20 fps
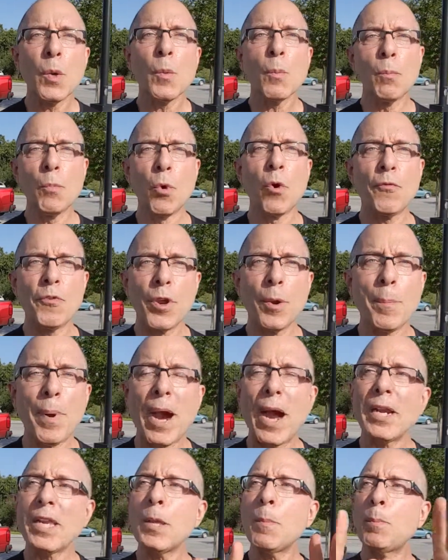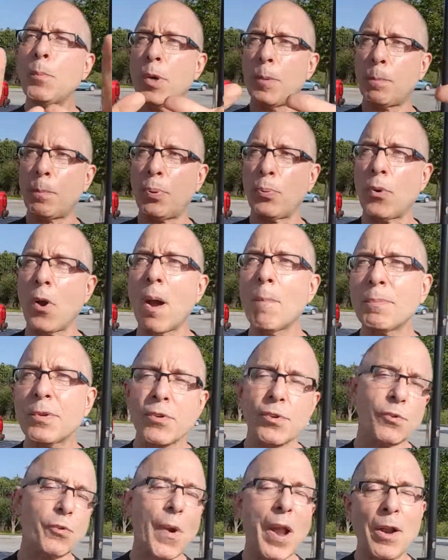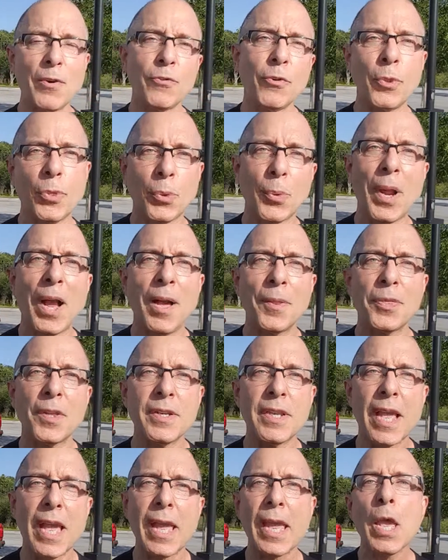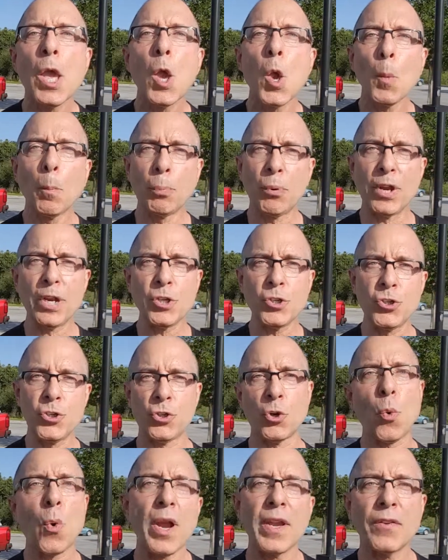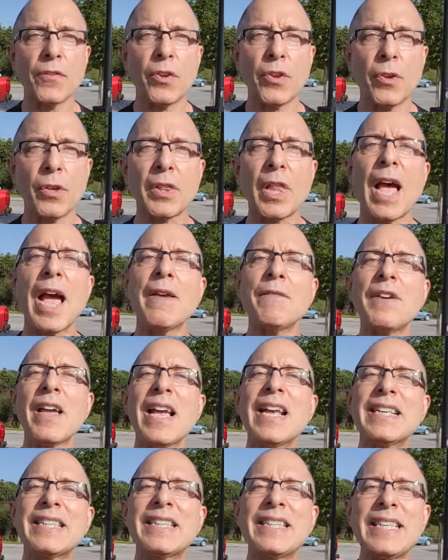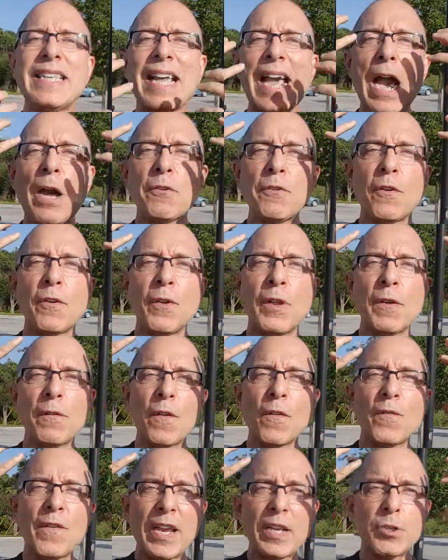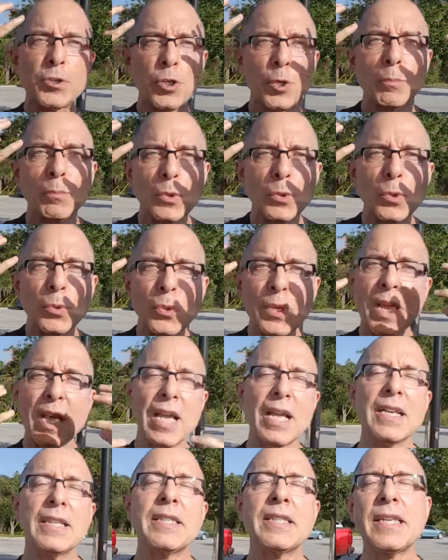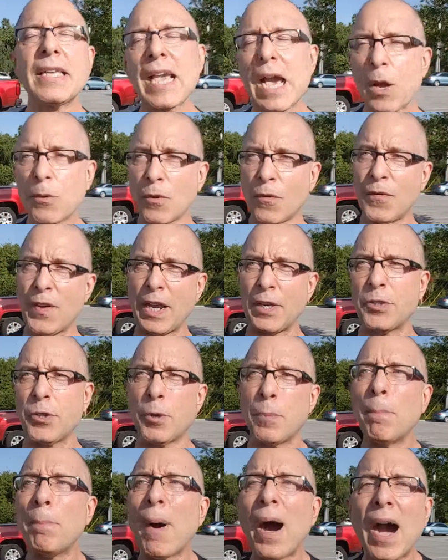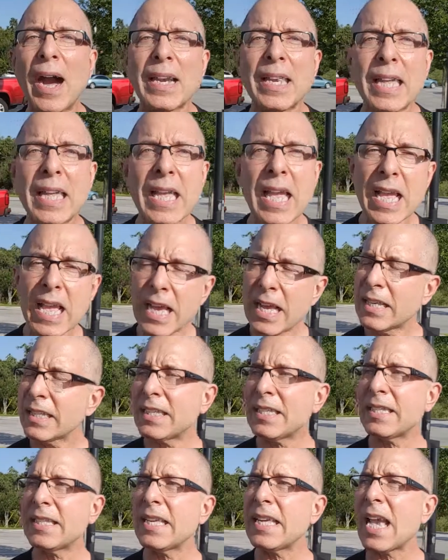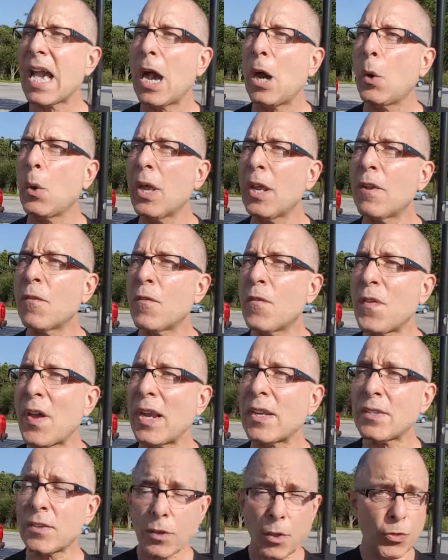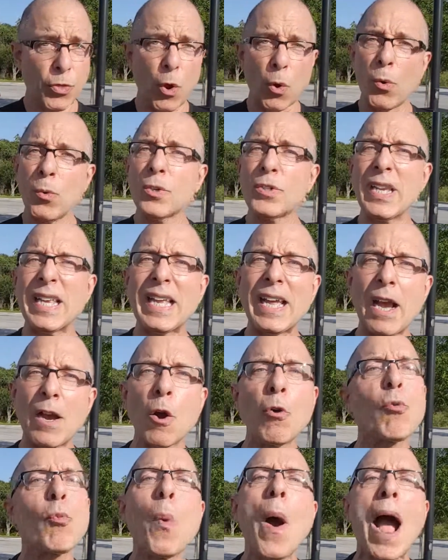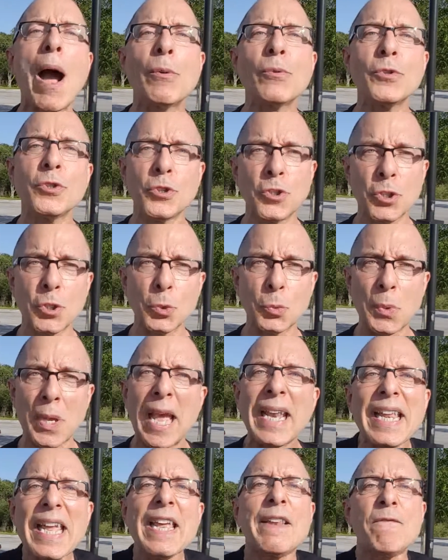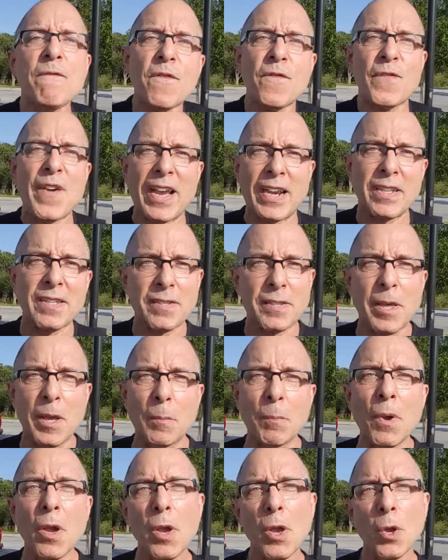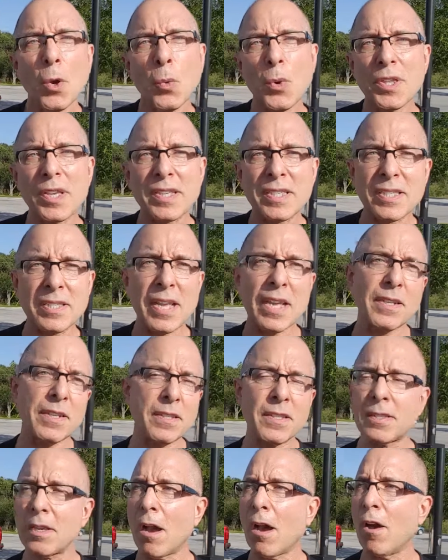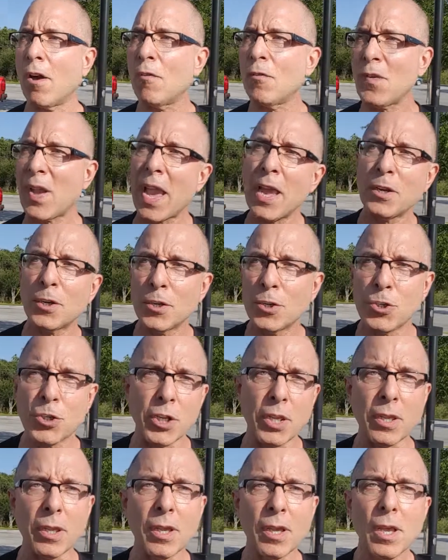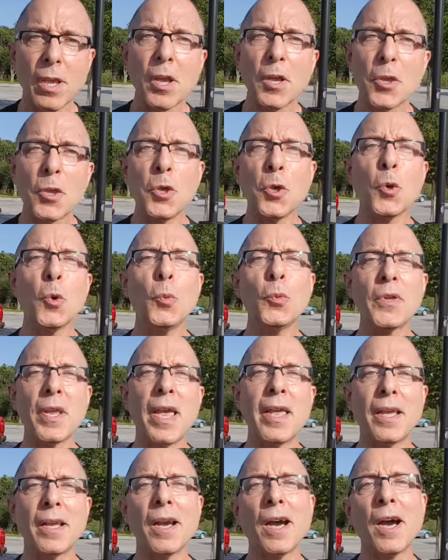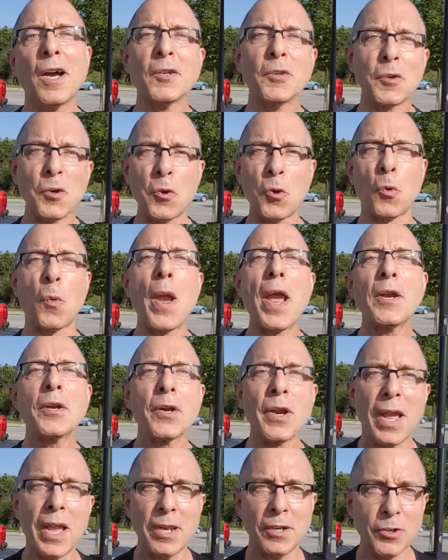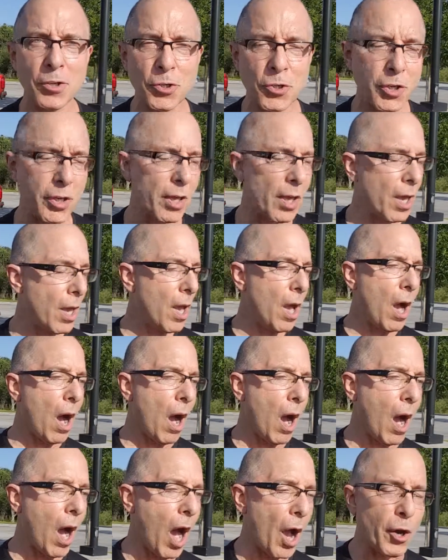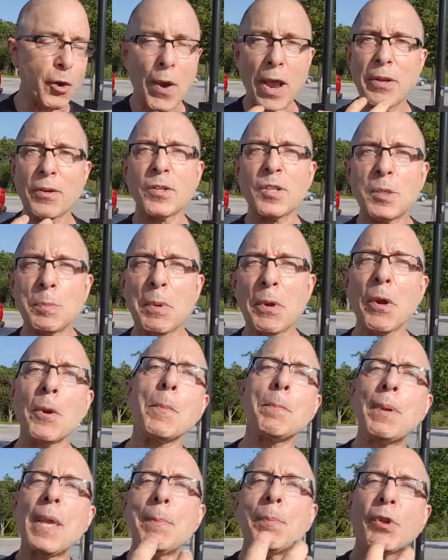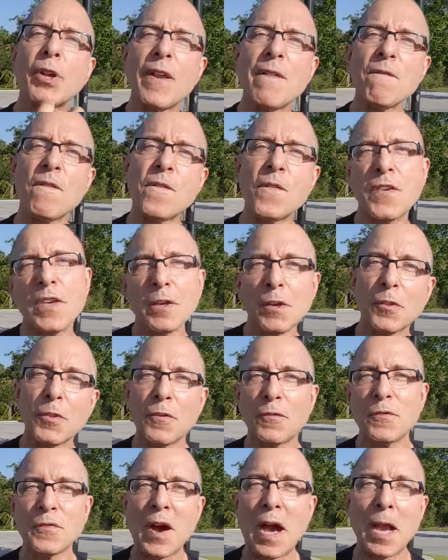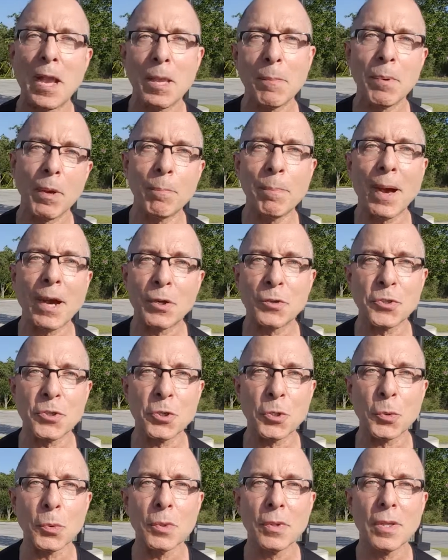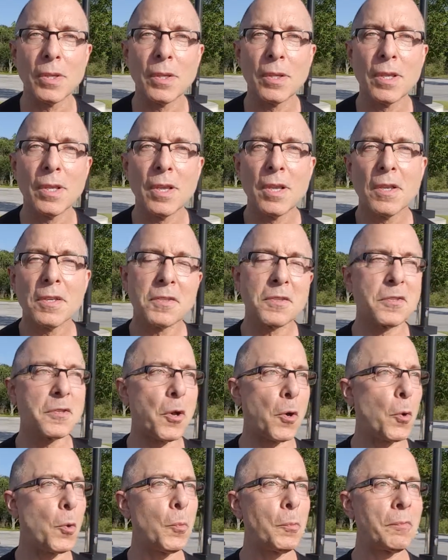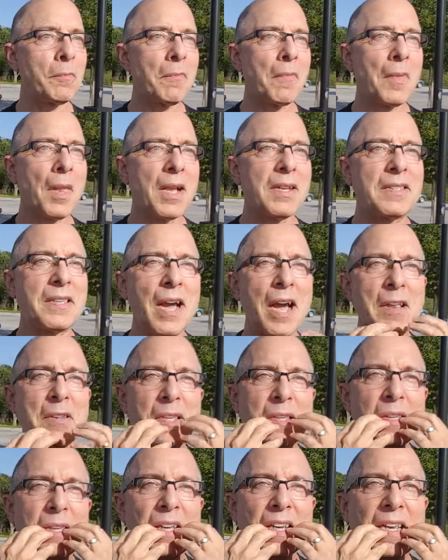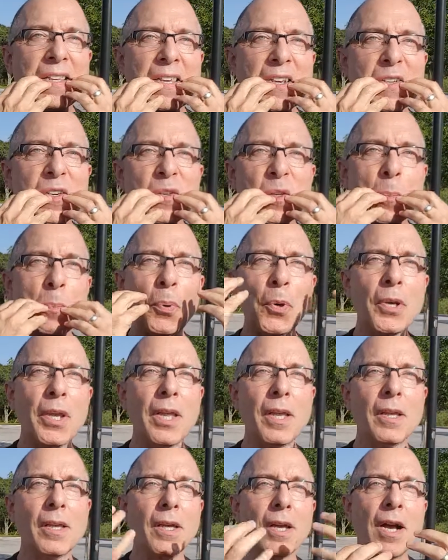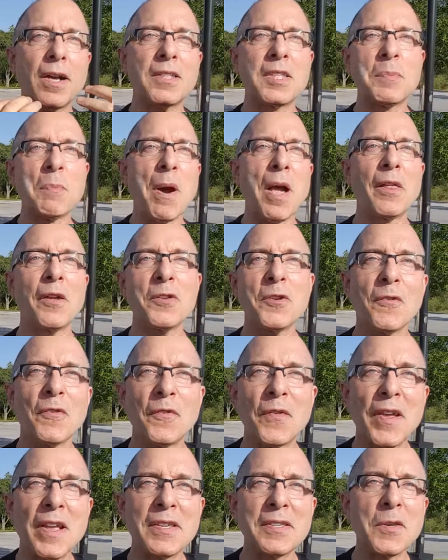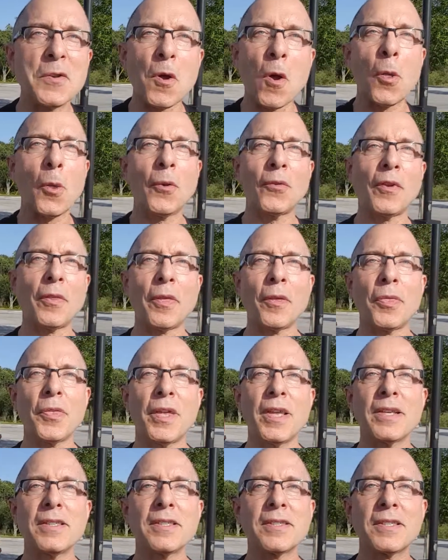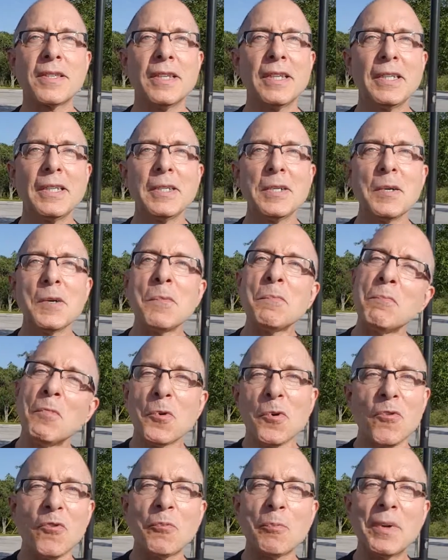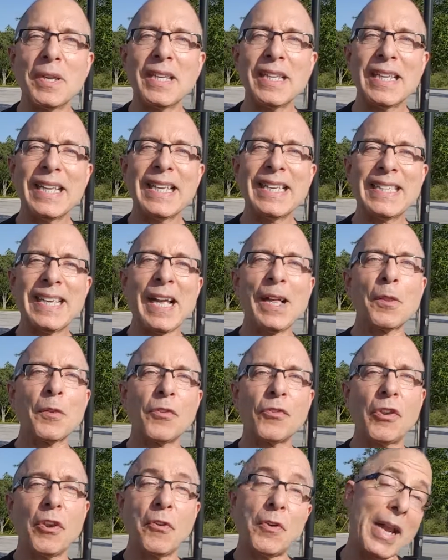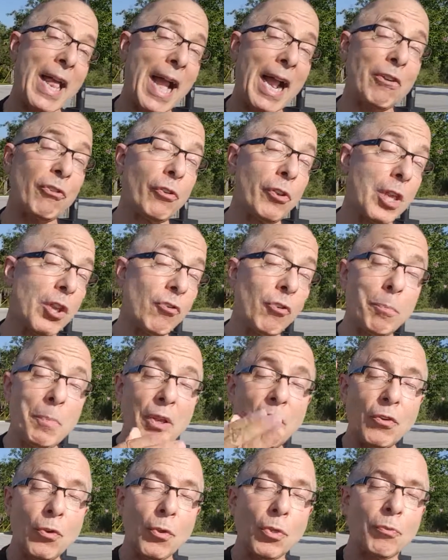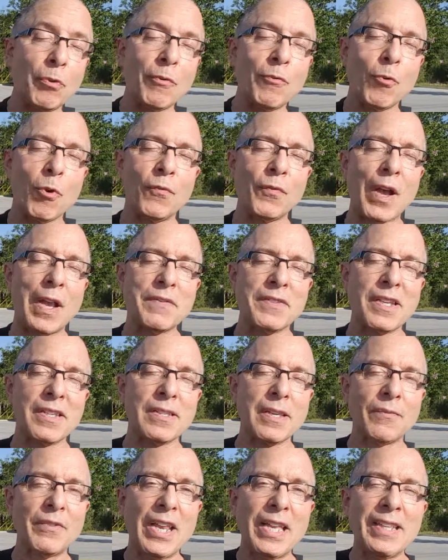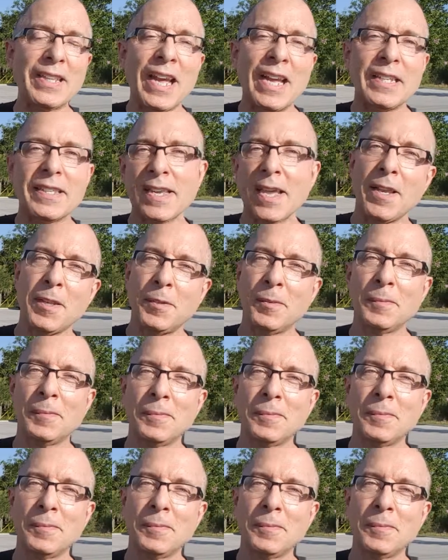Move your body, put prompts around you throughout the day, bring joy to your life. See how it affects your mood, see how it affects your body, see how it affects those around you and infects them with a sense of energy. You take on greater energy, a greater spirit. People can feel the vibe about you. So in addition to putting a smile on your face and all those other things, movement is health secret. Actually, it should be 2, 3, 4, 5, 6, 7, 8, 9, 10.